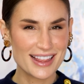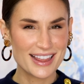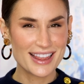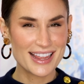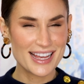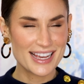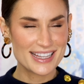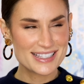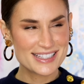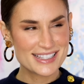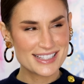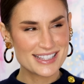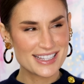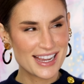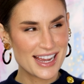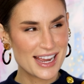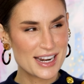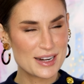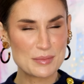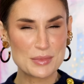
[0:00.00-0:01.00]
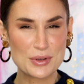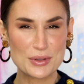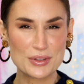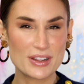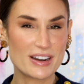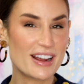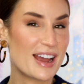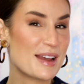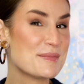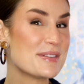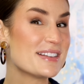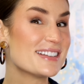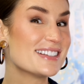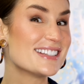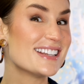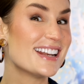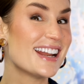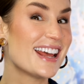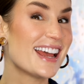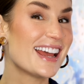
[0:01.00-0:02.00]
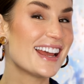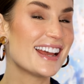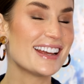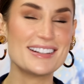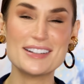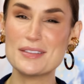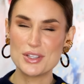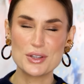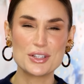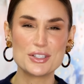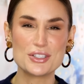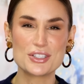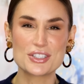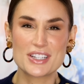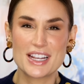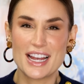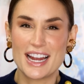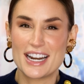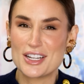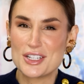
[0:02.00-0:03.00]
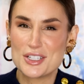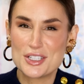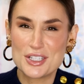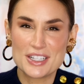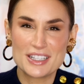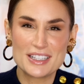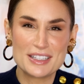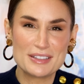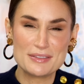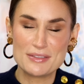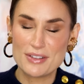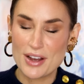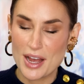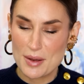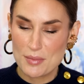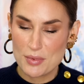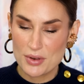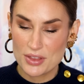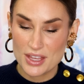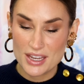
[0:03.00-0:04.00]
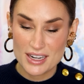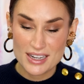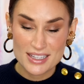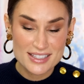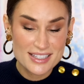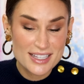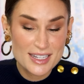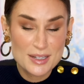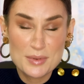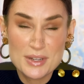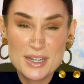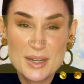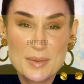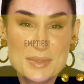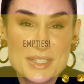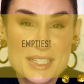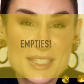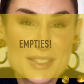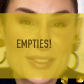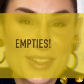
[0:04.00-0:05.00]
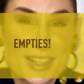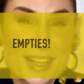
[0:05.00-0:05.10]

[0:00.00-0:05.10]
that's the kind of mood that I'm in today and you can just kind of chill and vibe with it. It's going to be an empties